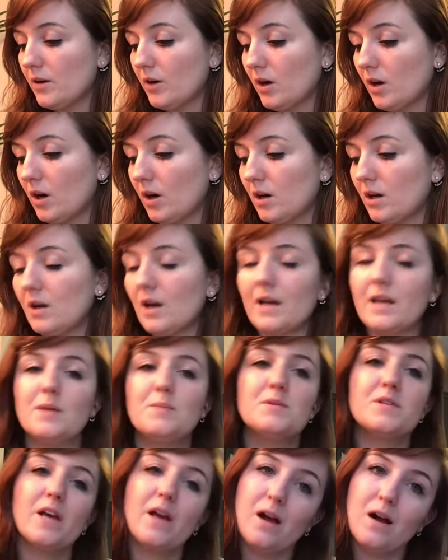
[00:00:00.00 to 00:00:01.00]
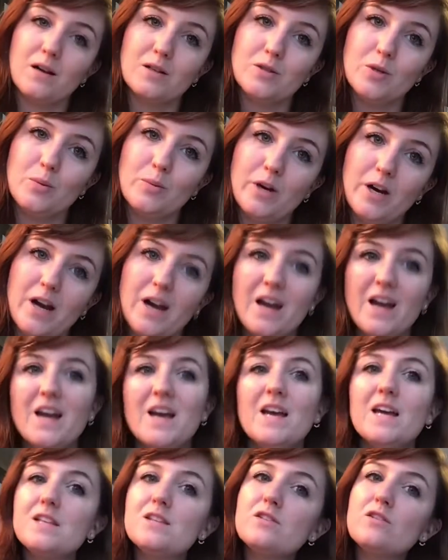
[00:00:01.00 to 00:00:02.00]
or I keep saying October,
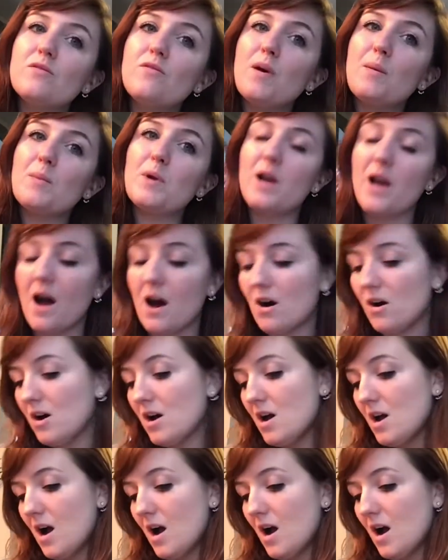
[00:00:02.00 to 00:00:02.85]
it's November now.